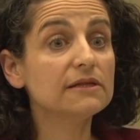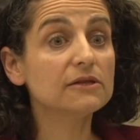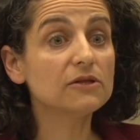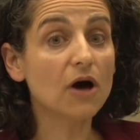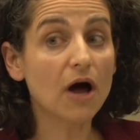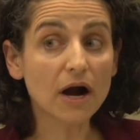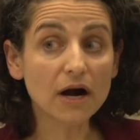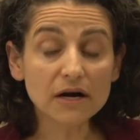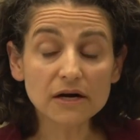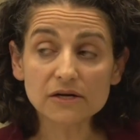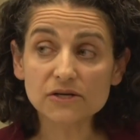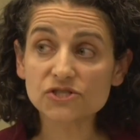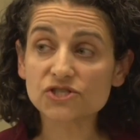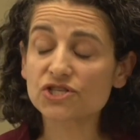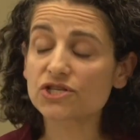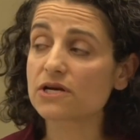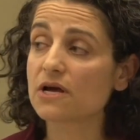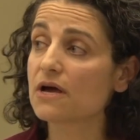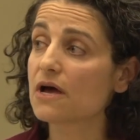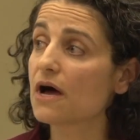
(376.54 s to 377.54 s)

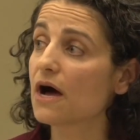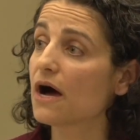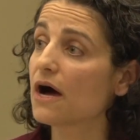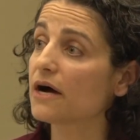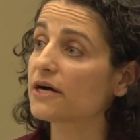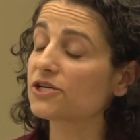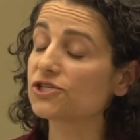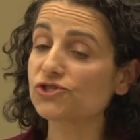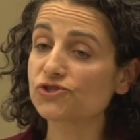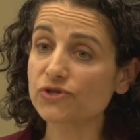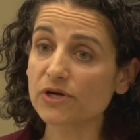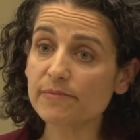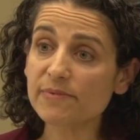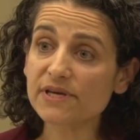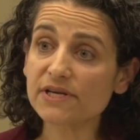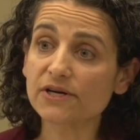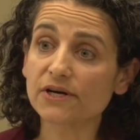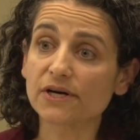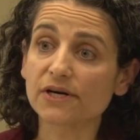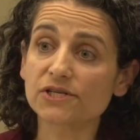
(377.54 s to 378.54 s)
large
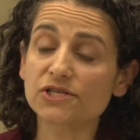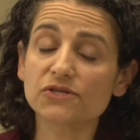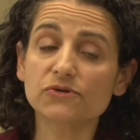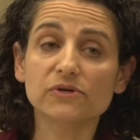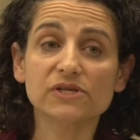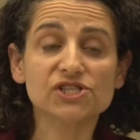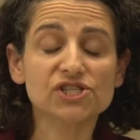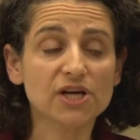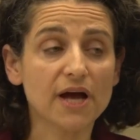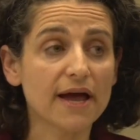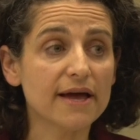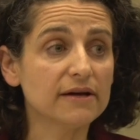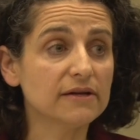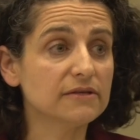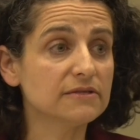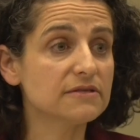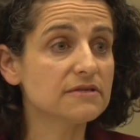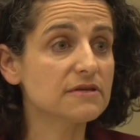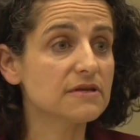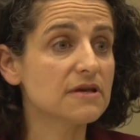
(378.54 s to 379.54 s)
contributor to a
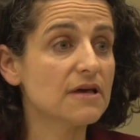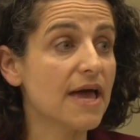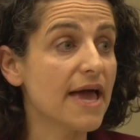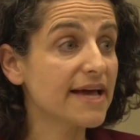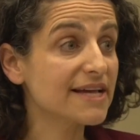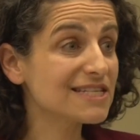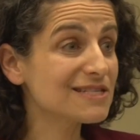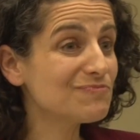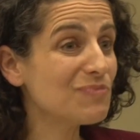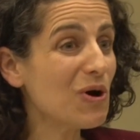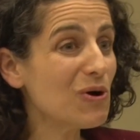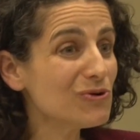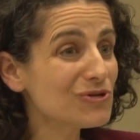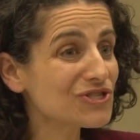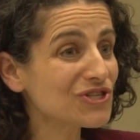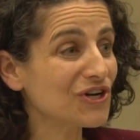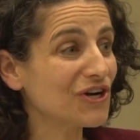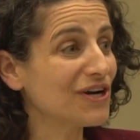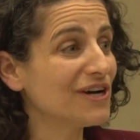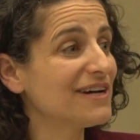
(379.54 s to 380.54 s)
child's
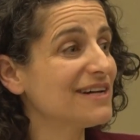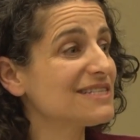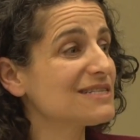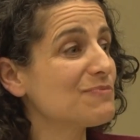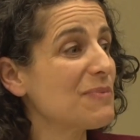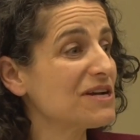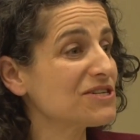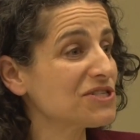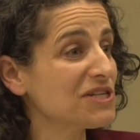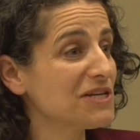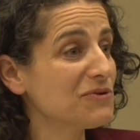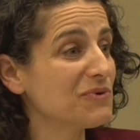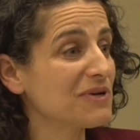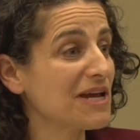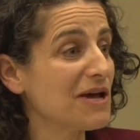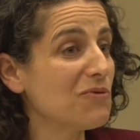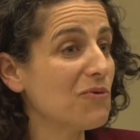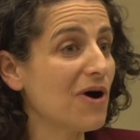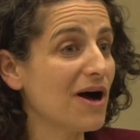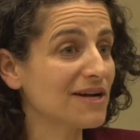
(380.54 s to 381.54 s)
exposure, especially
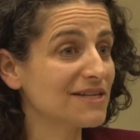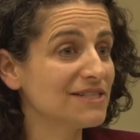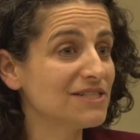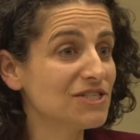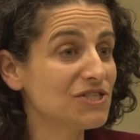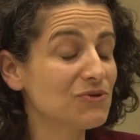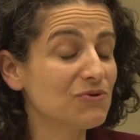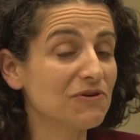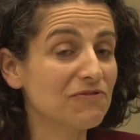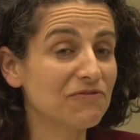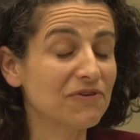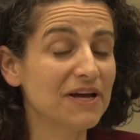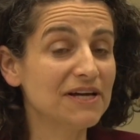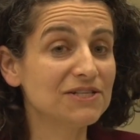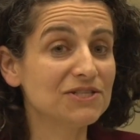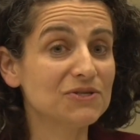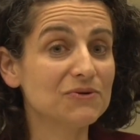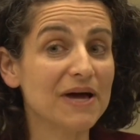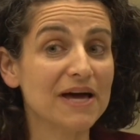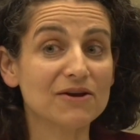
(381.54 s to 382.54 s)
when I walked into a
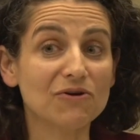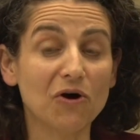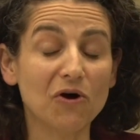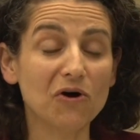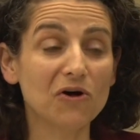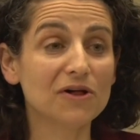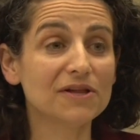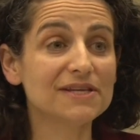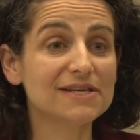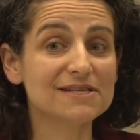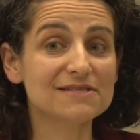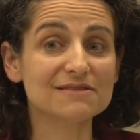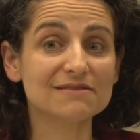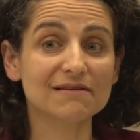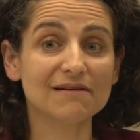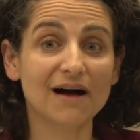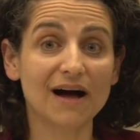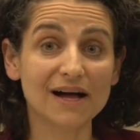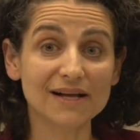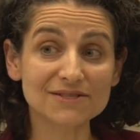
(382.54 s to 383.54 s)
friend who had all these
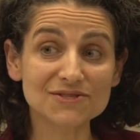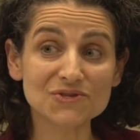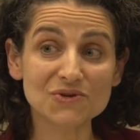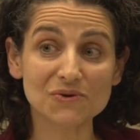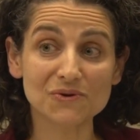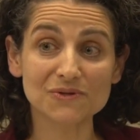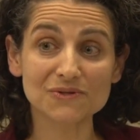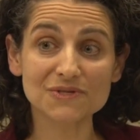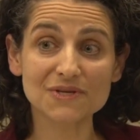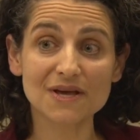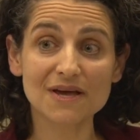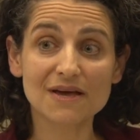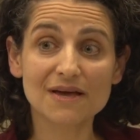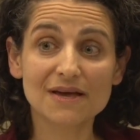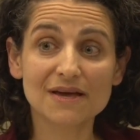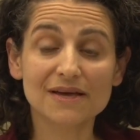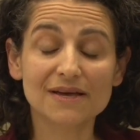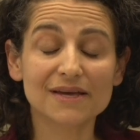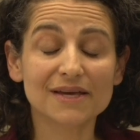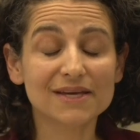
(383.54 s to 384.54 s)
consoles
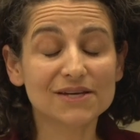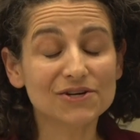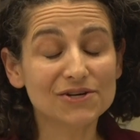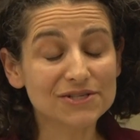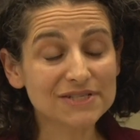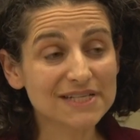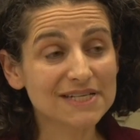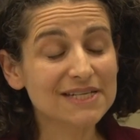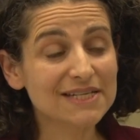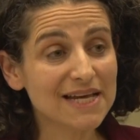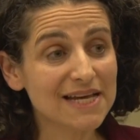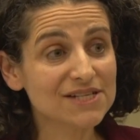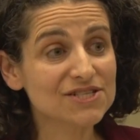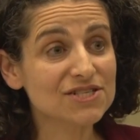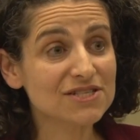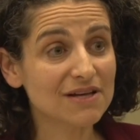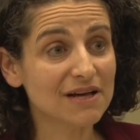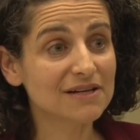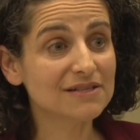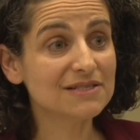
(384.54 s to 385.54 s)
in her teenage
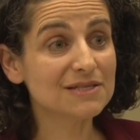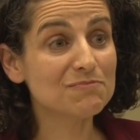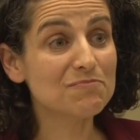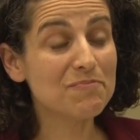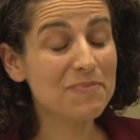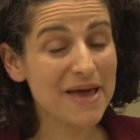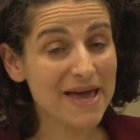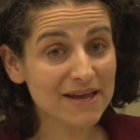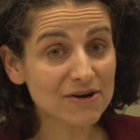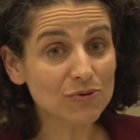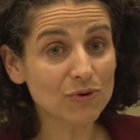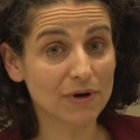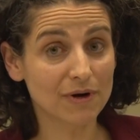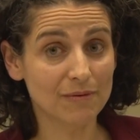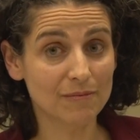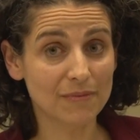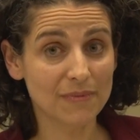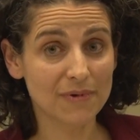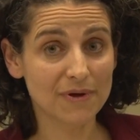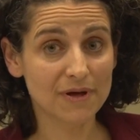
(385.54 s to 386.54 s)
son's
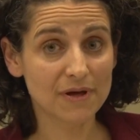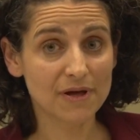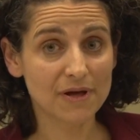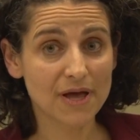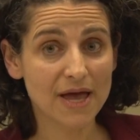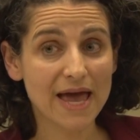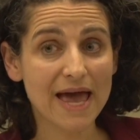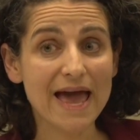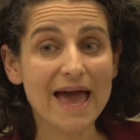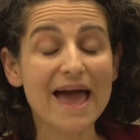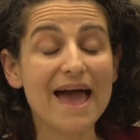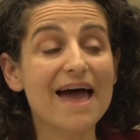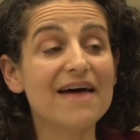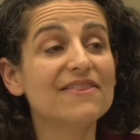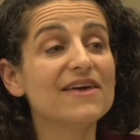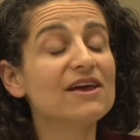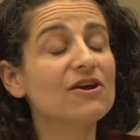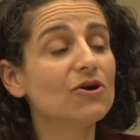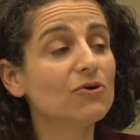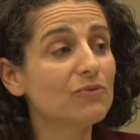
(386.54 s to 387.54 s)
bedroom.
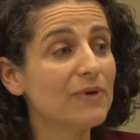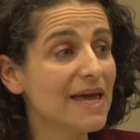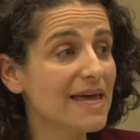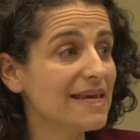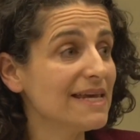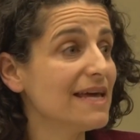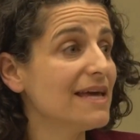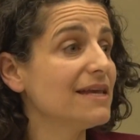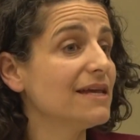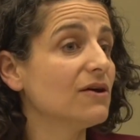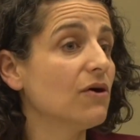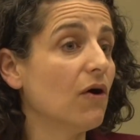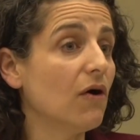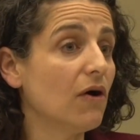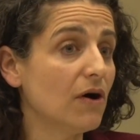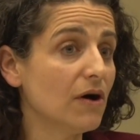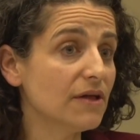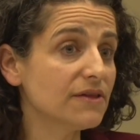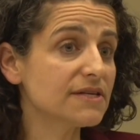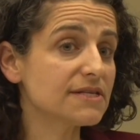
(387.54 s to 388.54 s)
They are radiating
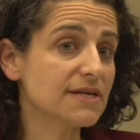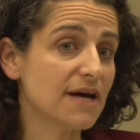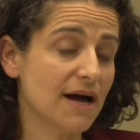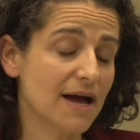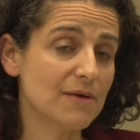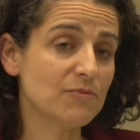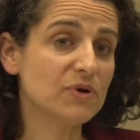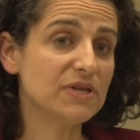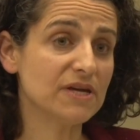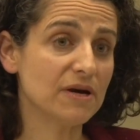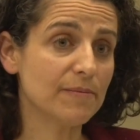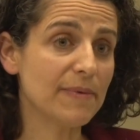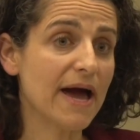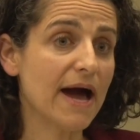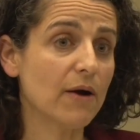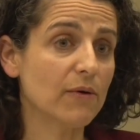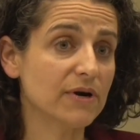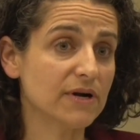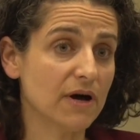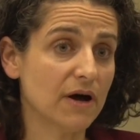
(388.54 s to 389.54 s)
all the time when they're
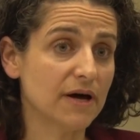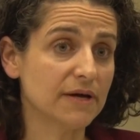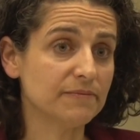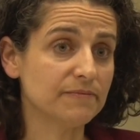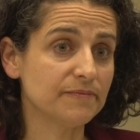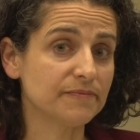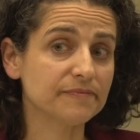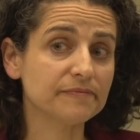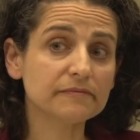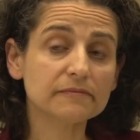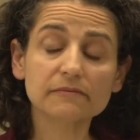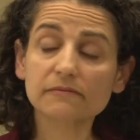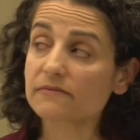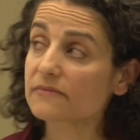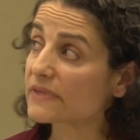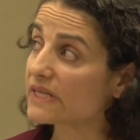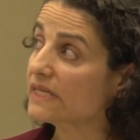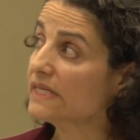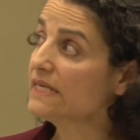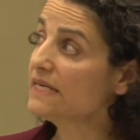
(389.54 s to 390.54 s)
powered on,
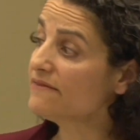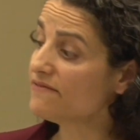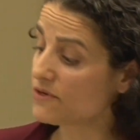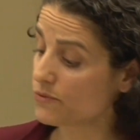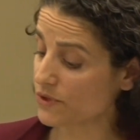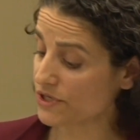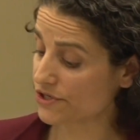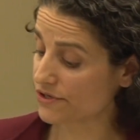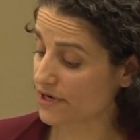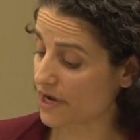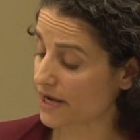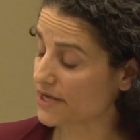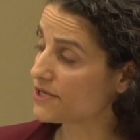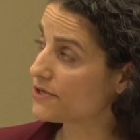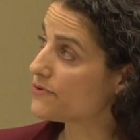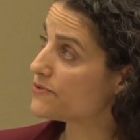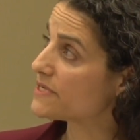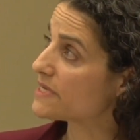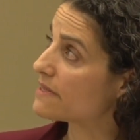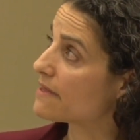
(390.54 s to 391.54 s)
even when you're not
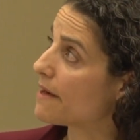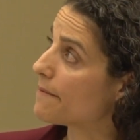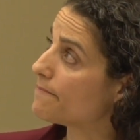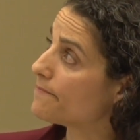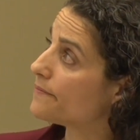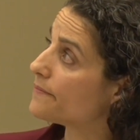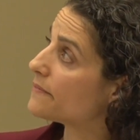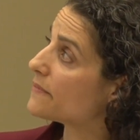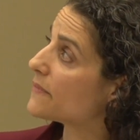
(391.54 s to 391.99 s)
using them.